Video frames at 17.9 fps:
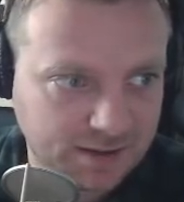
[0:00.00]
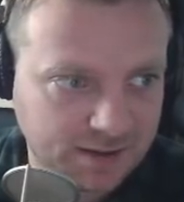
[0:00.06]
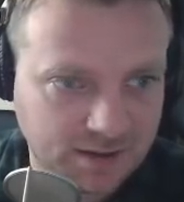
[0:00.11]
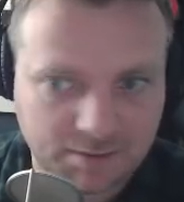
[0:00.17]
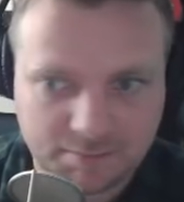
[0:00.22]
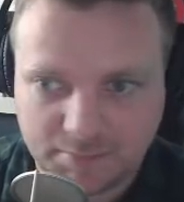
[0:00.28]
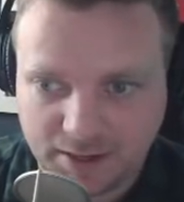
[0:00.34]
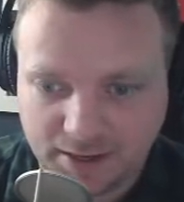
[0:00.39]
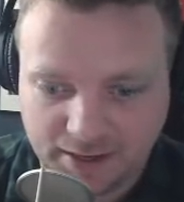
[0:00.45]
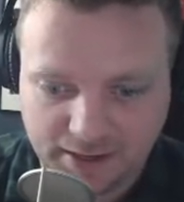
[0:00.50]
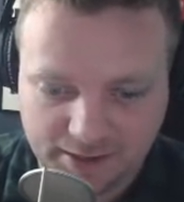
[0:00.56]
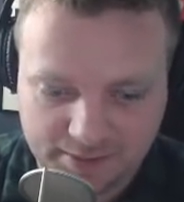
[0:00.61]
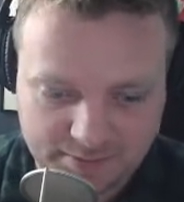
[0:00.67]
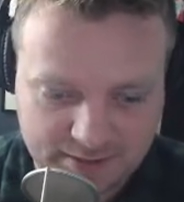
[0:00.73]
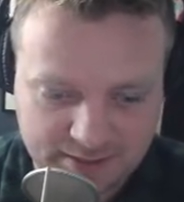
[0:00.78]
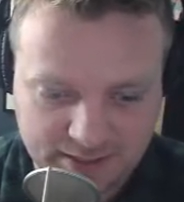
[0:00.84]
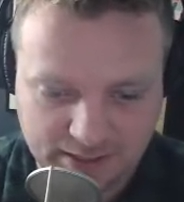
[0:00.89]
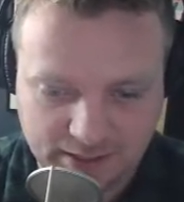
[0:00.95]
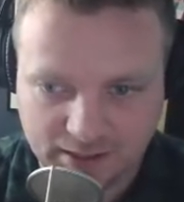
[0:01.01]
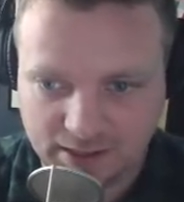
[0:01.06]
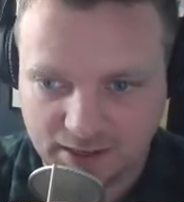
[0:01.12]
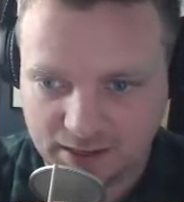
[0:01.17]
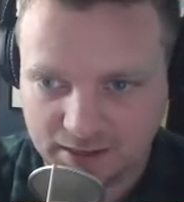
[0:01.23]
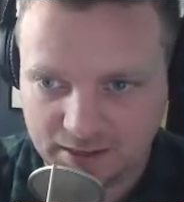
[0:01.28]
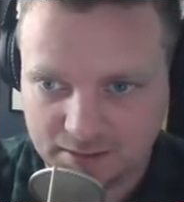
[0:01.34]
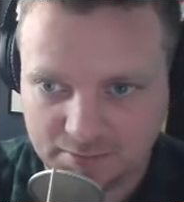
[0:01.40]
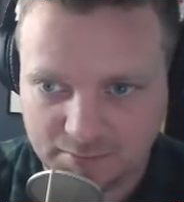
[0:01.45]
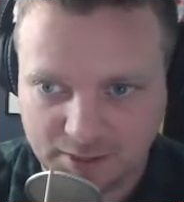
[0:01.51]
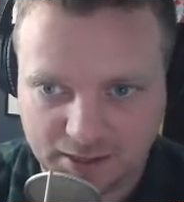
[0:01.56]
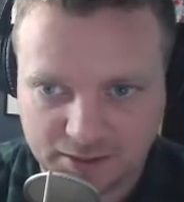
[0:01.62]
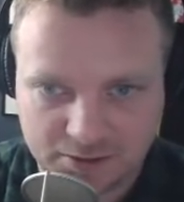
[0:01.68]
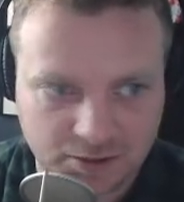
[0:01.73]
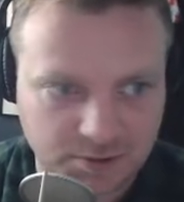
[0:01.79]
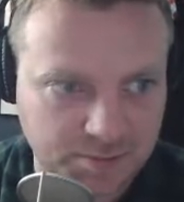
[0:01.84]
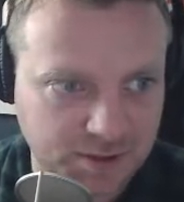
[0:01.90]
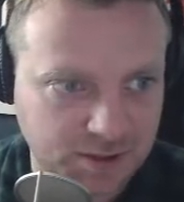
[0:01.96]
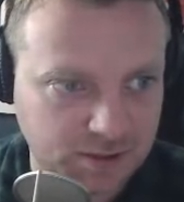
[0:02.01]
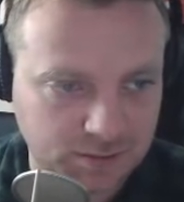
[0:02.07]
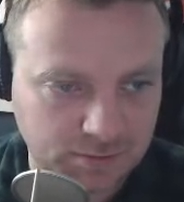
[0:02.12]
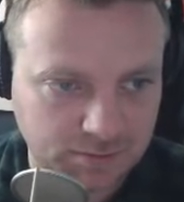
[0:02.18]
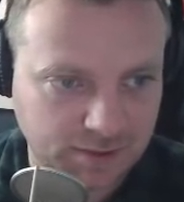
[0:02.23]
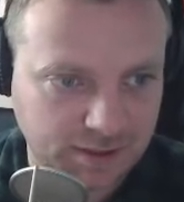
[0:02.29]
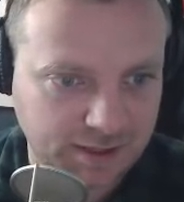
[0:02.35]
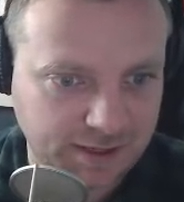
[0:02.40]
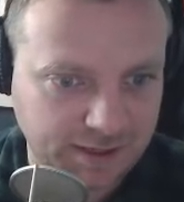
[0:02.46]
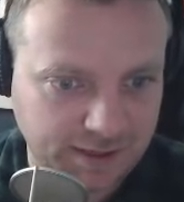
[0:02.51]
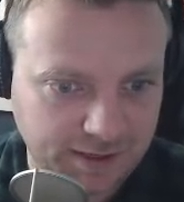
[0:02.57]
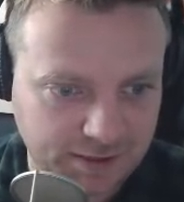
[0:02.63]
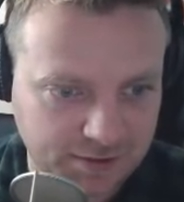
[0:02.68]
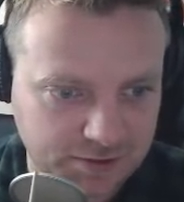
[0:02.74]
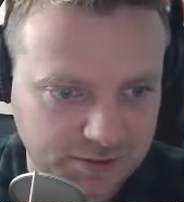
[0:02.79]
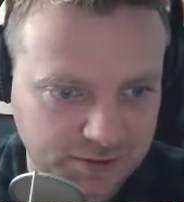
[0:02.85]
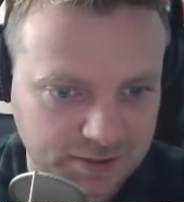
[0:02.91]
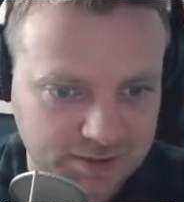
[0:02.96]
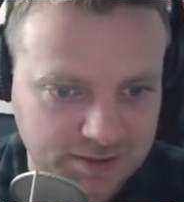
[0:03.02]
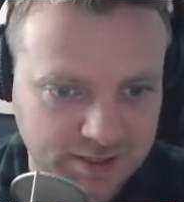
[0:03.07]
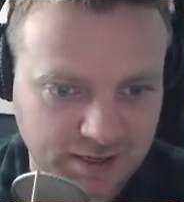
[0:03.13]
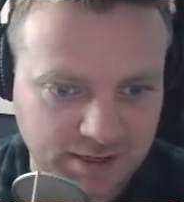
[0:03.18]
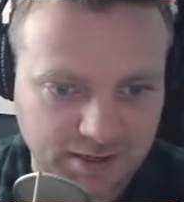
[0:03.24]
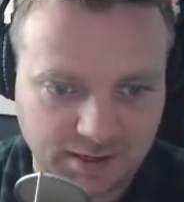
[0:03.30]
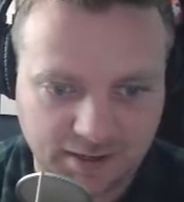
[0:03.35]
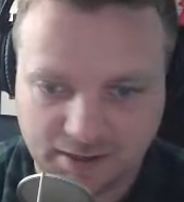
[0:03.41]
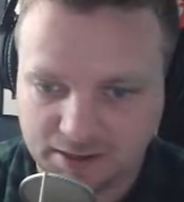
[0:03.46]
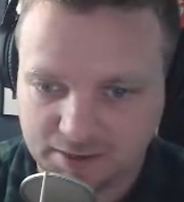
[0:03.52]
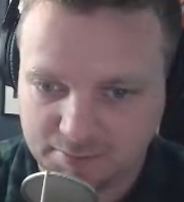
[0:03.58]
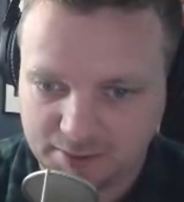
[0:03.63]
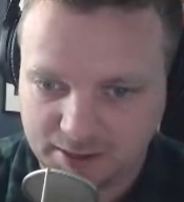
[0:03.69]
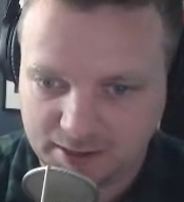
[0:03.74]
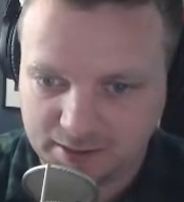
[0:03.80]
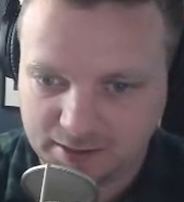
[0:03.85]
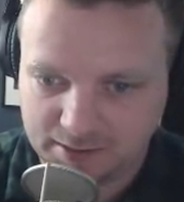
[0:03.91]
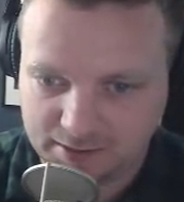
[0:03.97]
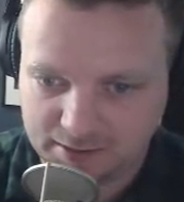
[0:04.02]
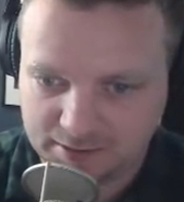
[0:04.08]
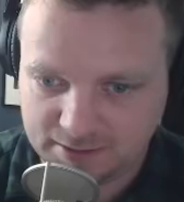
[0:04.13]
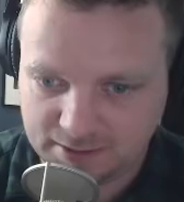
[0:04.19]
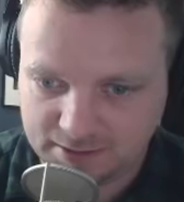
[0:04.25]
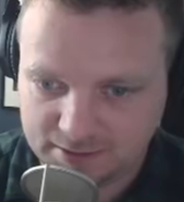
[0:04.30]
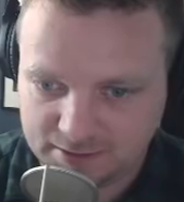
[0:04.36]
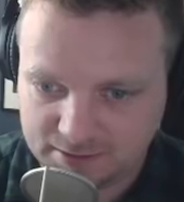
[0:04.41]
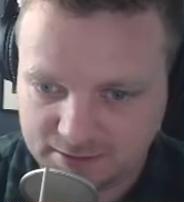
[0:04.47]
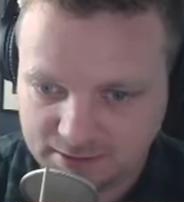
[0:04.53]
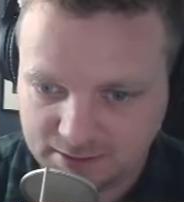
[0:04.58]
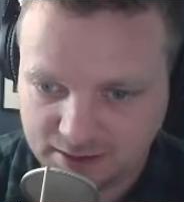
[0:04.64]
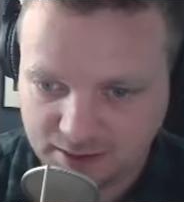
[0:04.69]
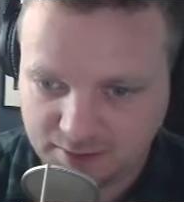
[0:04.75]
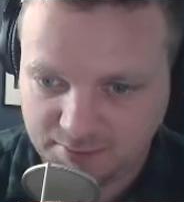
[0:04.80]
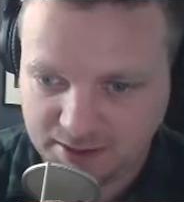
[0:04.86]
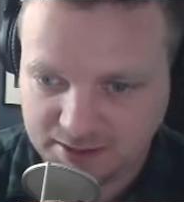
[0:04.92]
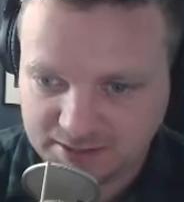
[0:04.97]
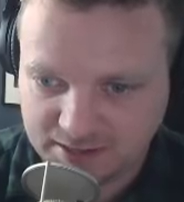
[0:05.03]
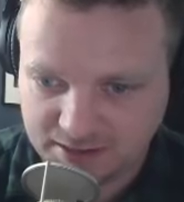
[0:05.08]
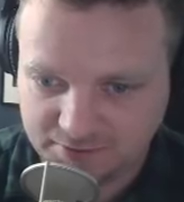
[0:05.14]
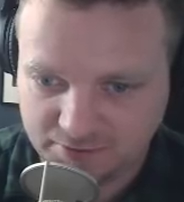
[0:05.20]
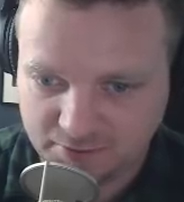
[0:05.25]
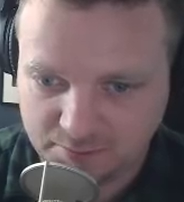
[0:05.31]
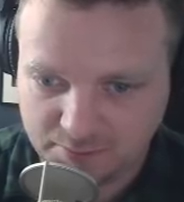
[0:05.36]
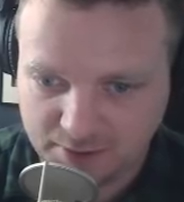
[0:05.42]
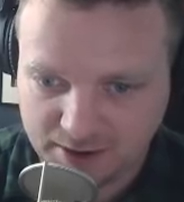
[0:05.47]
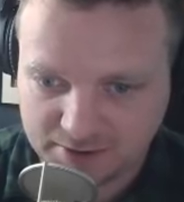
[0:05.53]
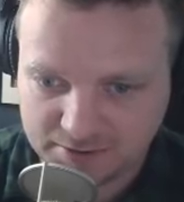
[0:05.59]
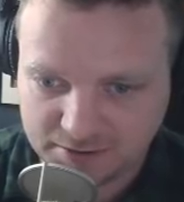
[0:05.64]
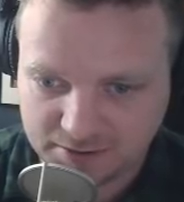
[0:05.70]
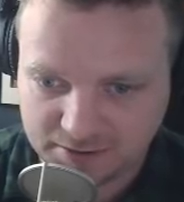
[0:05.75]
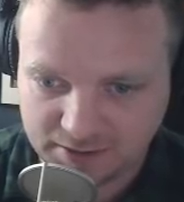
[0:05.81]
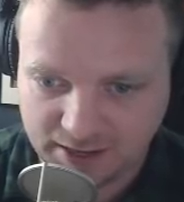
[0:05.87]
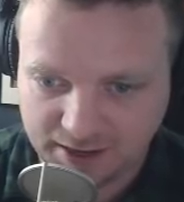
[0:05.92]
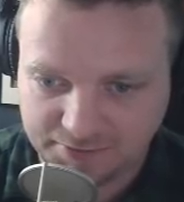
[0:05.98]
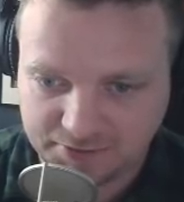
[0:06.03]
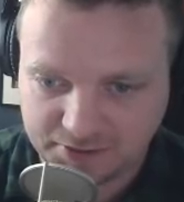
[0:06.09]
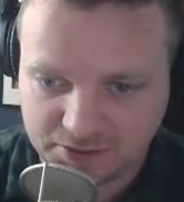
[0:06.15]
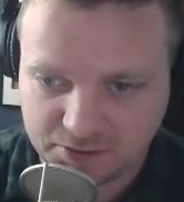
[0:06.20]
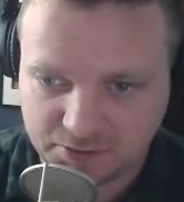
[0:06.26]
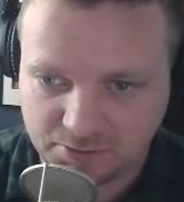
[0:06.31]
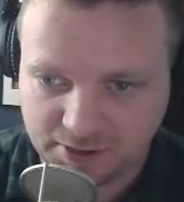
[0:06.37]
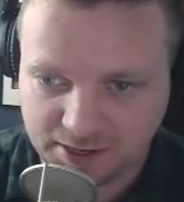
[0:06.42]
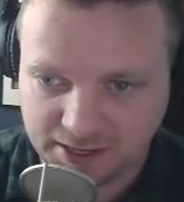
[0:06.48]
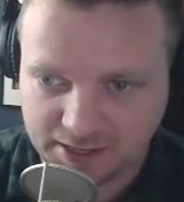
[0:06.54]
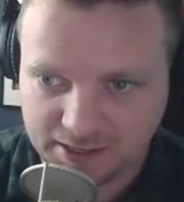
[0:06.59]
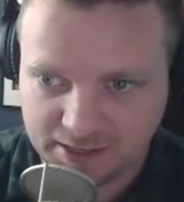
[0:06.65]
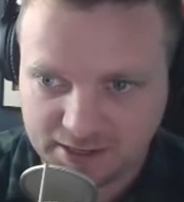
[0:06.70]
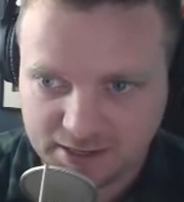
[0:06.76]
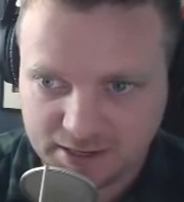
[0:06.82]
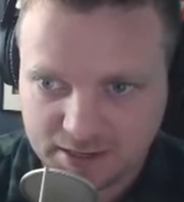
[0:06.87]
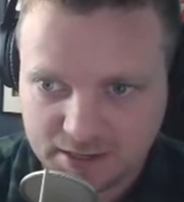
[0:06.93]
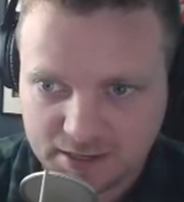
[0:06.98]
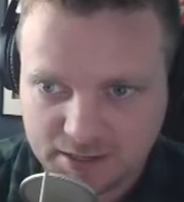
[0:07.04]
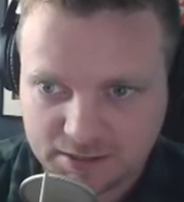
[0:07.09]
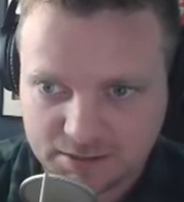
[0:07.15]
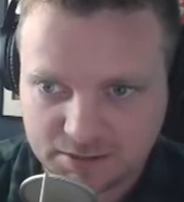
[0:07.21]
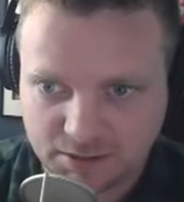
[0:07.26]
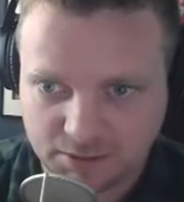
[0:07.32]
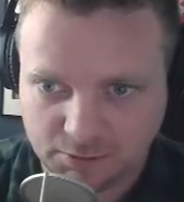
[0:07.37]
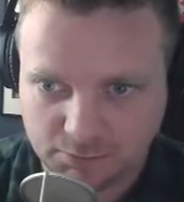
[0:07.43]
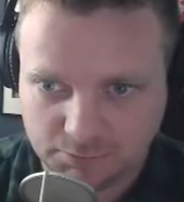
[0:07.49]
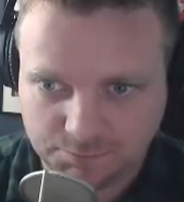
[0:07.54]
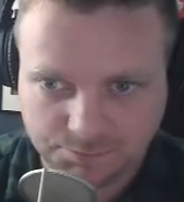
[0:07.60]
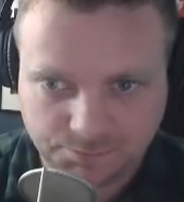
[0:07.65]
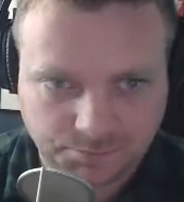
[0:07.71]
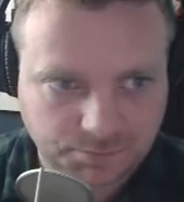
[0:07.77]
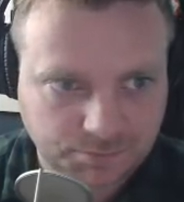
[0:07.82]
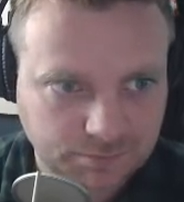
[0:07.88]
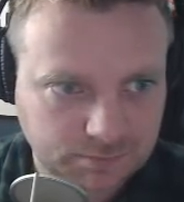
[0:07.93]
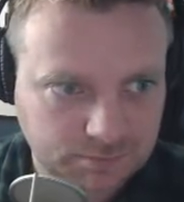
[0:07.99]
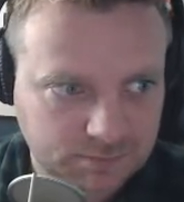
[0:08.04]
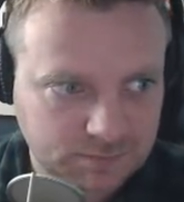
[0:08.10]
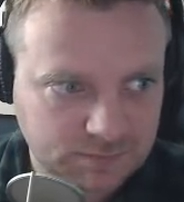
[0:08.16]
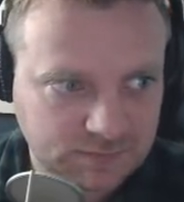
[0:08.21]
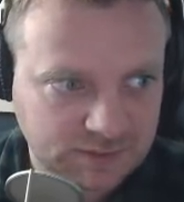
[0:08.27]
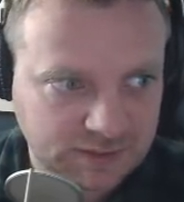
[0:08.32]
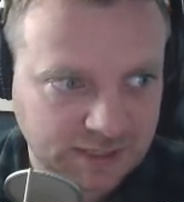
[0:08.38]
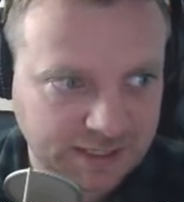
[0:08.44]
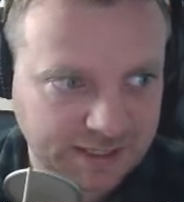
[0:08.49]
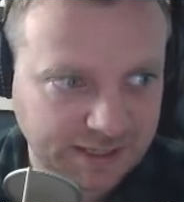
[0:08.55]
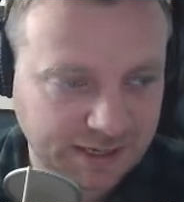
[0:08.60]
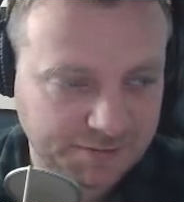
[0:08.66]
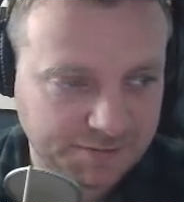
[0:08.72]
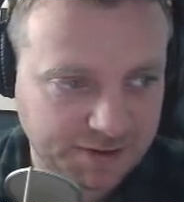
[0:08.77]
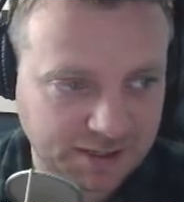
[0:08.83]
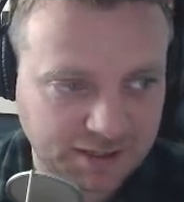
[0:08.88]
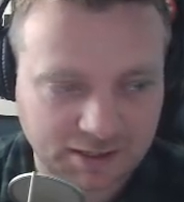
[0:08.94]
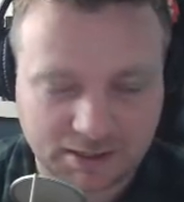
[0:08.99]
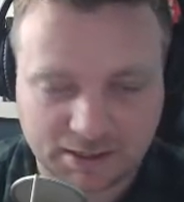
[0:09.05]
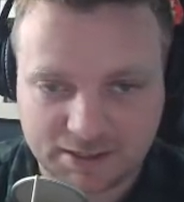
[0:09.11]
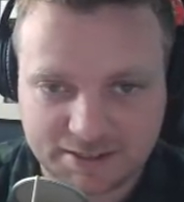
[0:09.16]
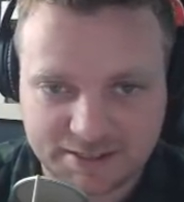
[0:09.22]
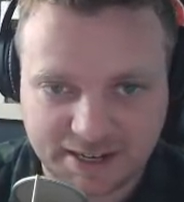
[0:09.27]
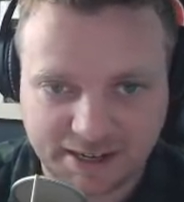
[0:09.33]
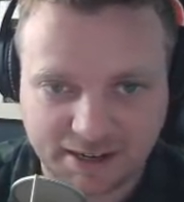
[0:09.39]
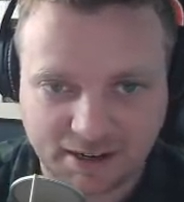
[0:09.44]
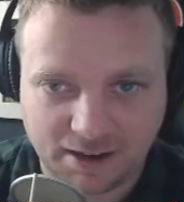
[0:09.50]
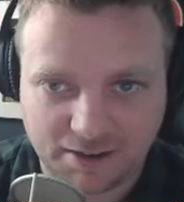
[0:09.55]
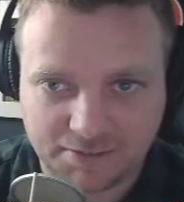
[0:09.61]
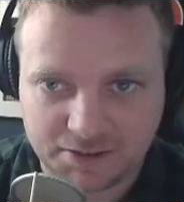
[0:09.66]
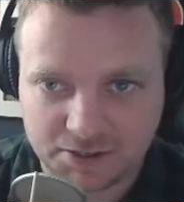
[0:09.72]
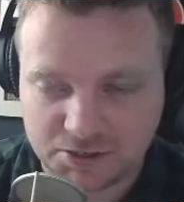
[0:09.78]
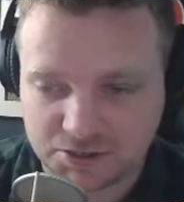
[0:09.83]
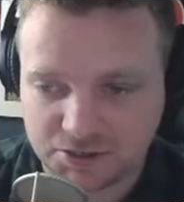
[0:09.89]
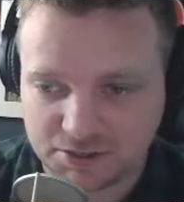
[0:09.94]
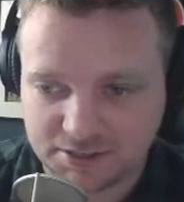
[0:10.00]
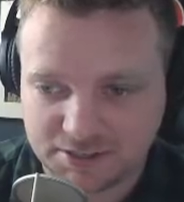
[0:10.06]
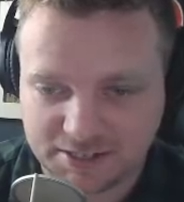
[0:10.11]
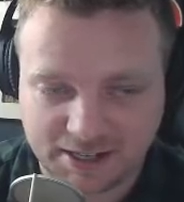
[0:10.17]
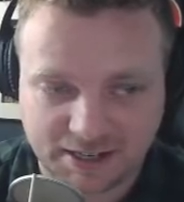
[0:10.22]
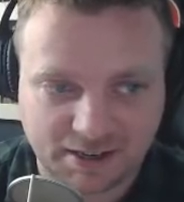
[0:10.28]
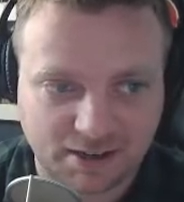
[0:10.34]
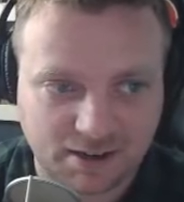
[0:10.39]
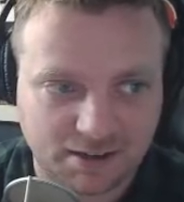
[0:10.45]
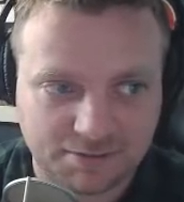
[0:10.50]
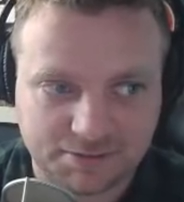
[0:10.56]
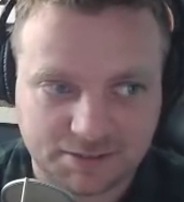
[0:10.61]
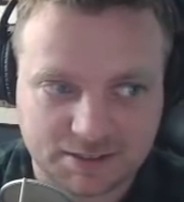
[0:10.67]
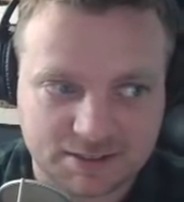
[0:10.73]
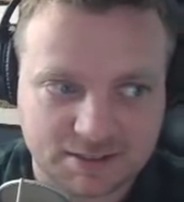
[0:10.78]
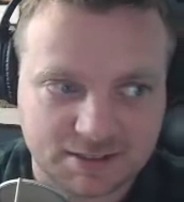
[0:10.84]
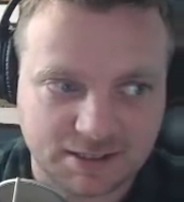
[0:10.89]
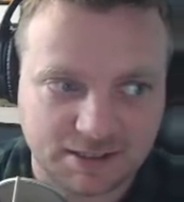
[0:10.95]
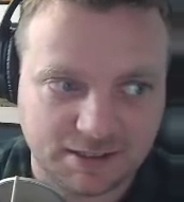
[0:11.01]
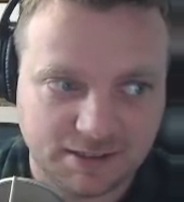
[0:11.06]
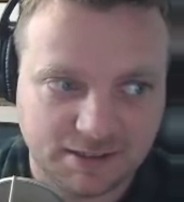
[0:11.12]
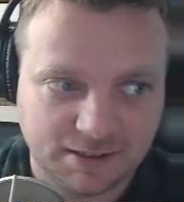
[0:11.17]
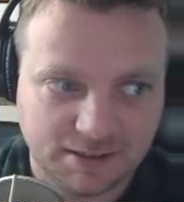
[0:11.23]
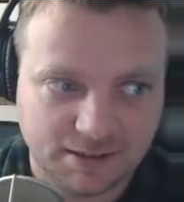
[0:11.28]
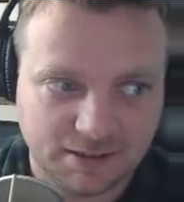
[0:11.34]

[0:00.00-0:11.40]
I am seeing in my terminal when I actually send a command, it says command sent from browser, left 20. So I think if I click on takeoff, it should take off. Let's see.